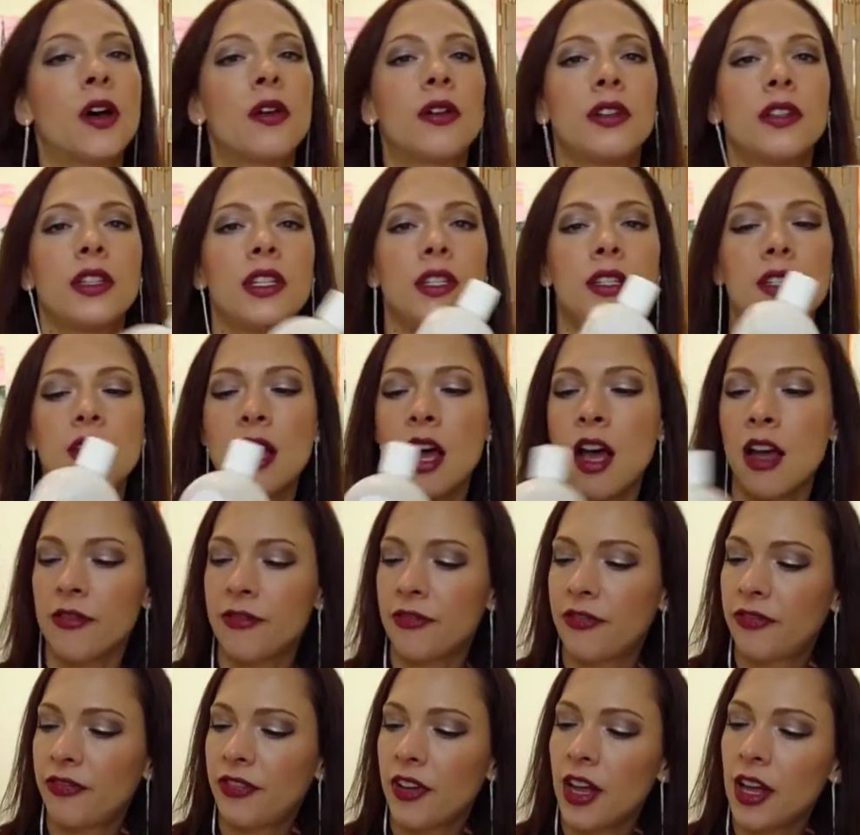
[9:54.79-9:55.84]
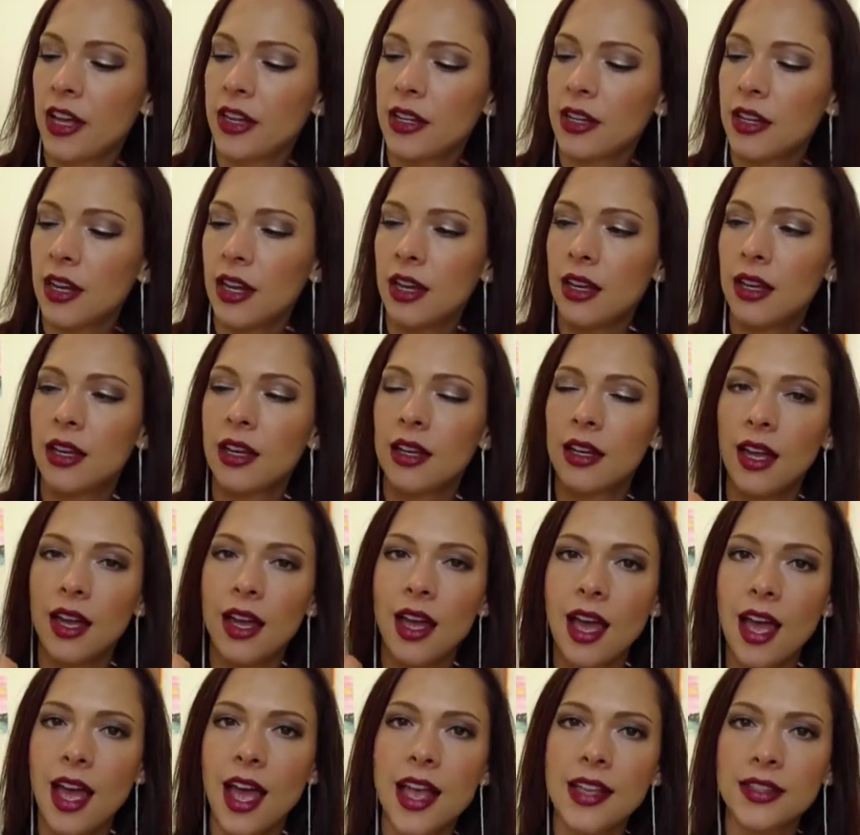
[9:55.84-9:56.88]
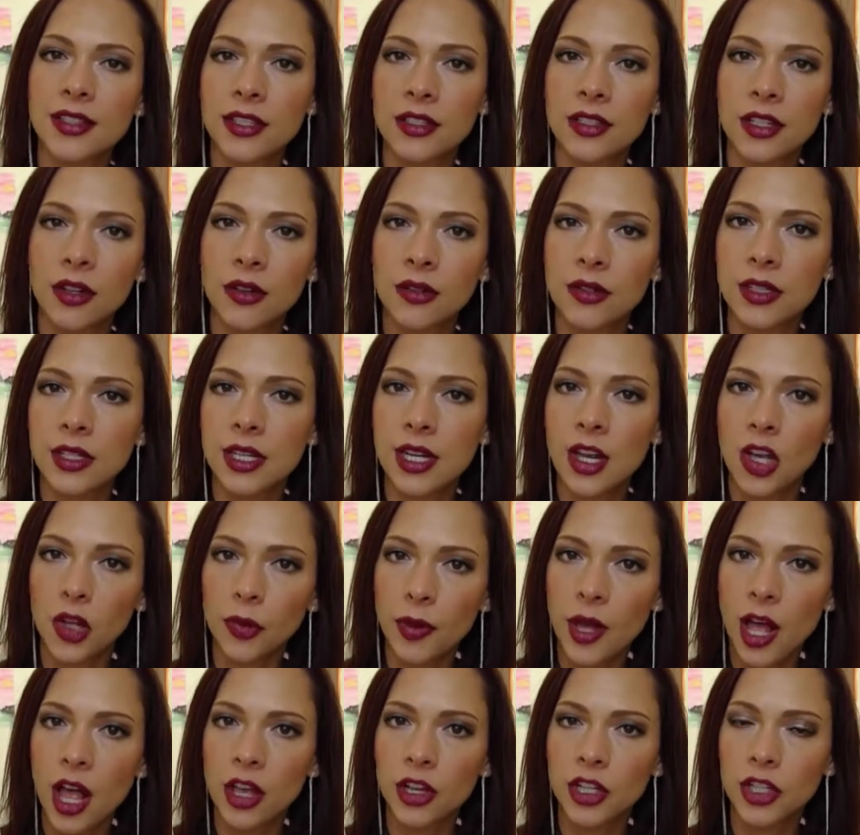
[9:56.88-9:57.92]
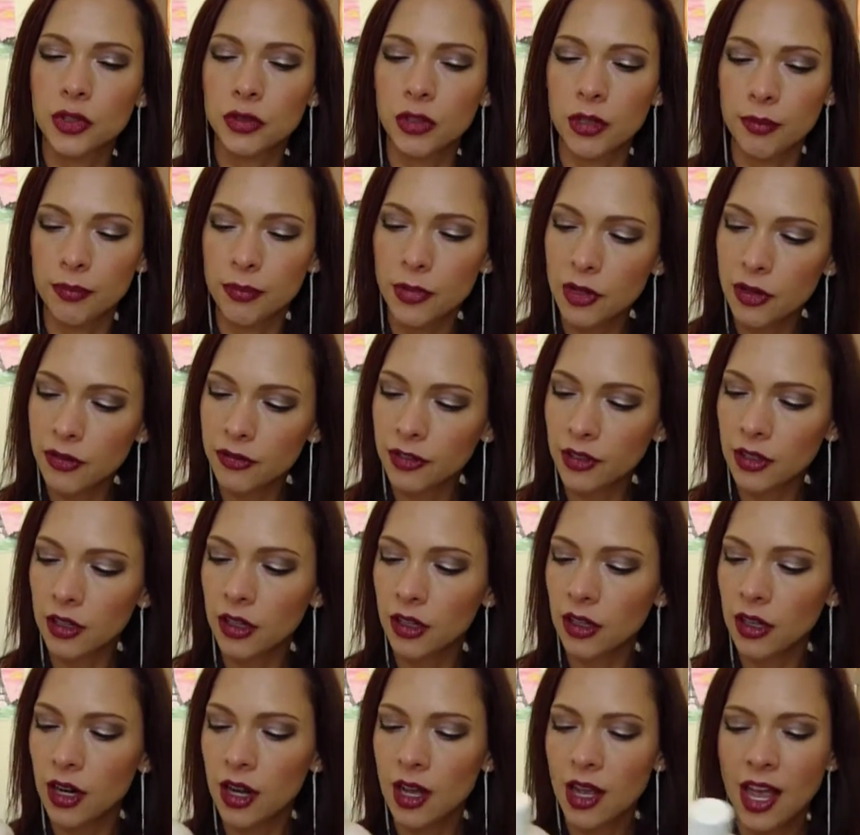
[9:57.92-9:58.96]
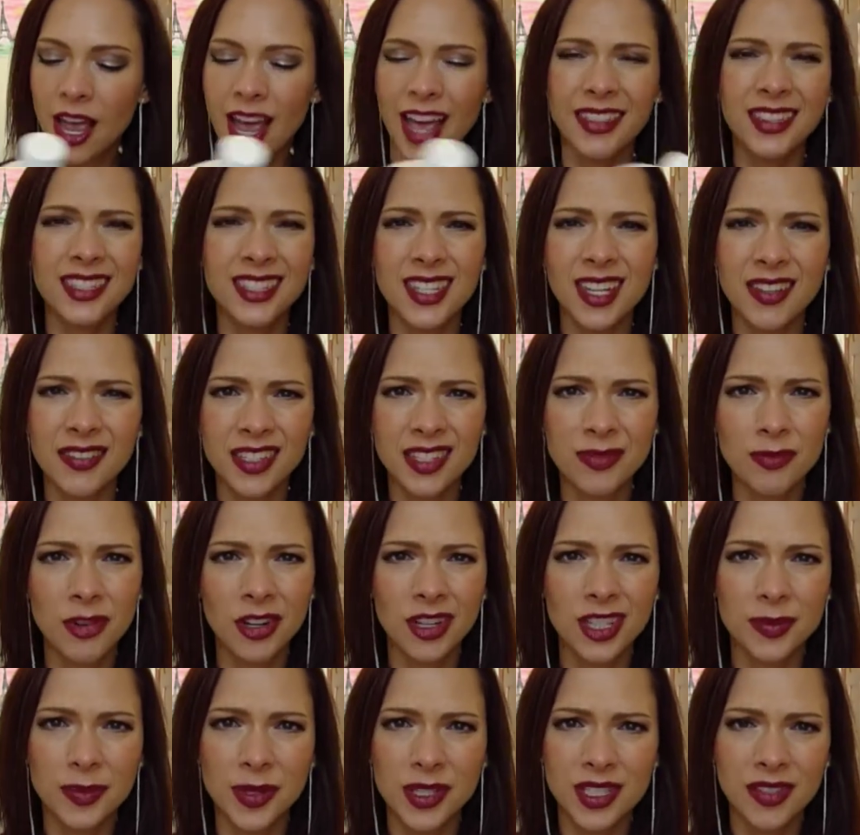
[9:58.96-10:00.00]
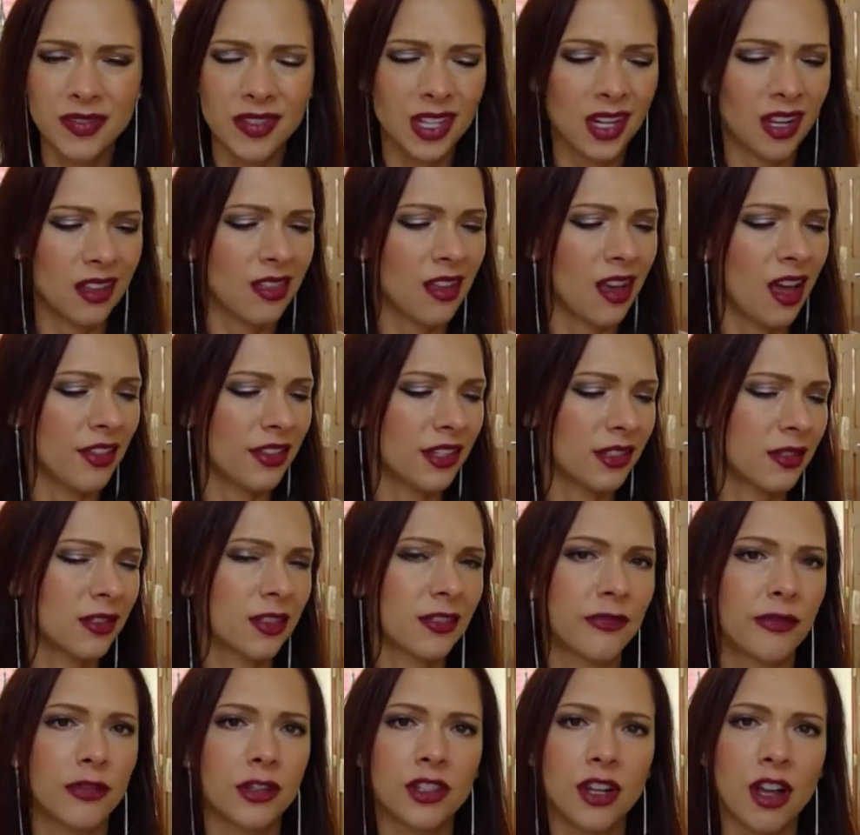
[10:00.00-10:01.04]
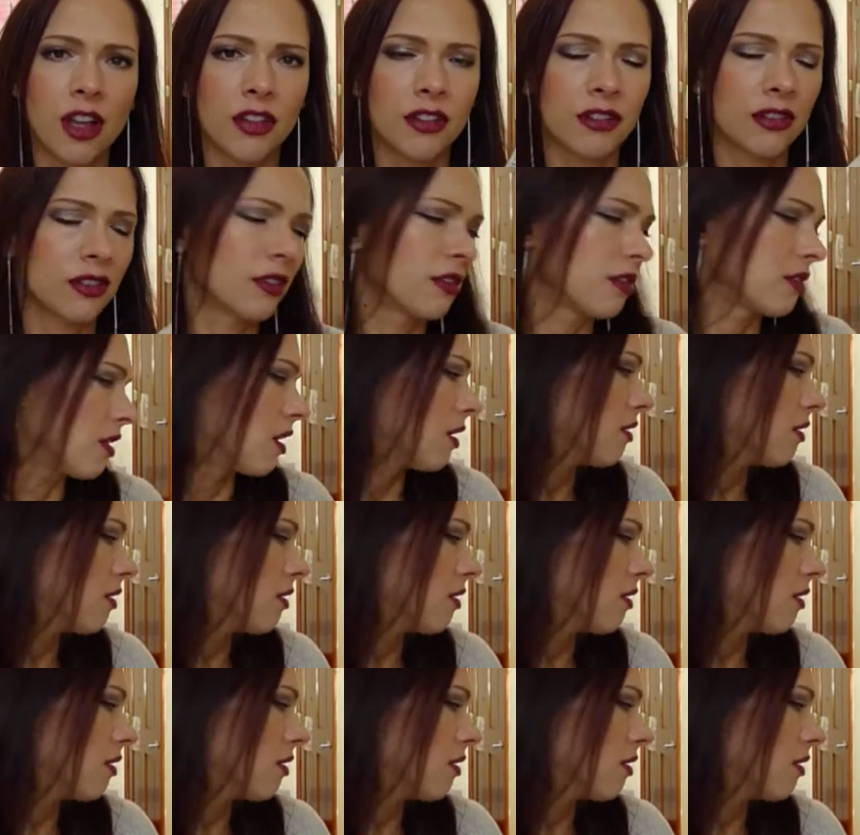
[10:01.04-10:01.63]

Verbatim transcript: totally not fun acetone nail polish remover. And this stuff is more expensive than I thought. This was $4, so